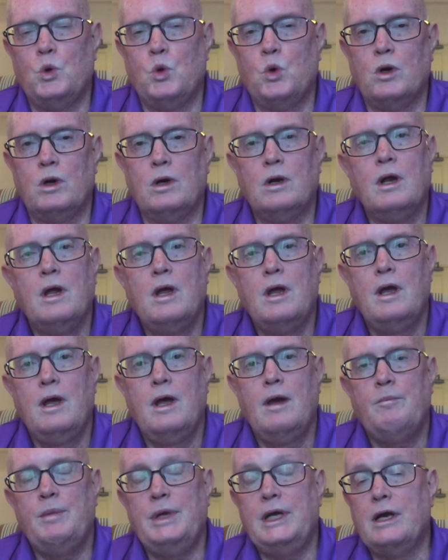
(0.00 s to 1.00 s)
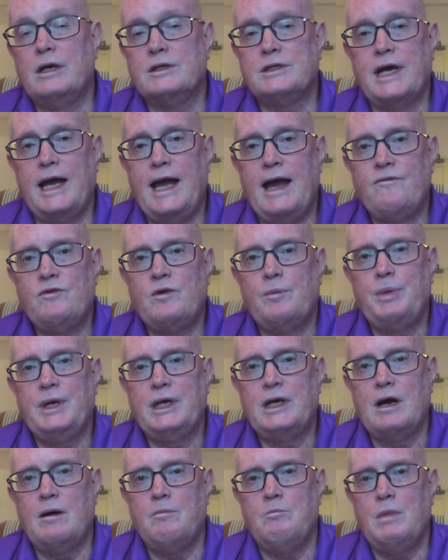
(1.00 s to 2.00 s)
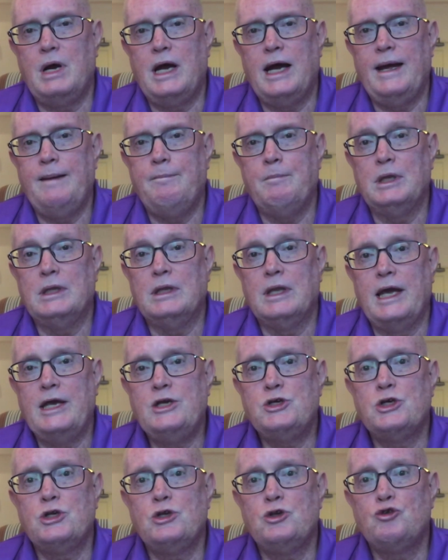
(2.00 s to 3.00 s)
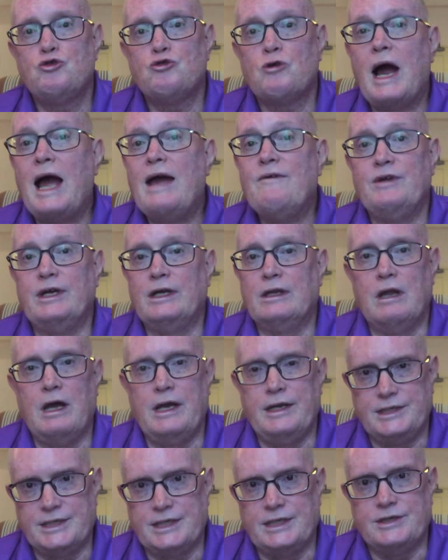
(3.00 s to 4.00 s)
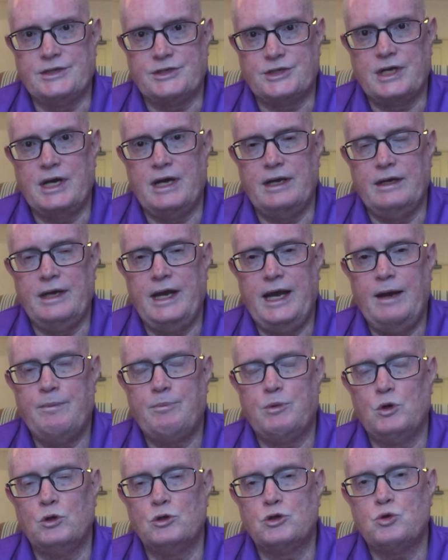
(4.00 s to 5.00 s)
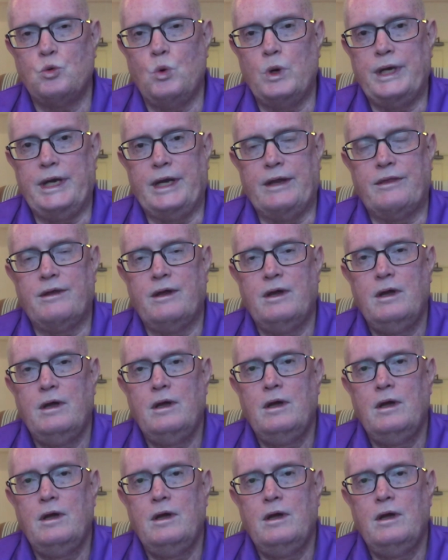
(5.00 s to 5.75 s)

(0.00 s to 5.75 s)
Lumpur because I have to pick up my Malaysian driving license on April 20th.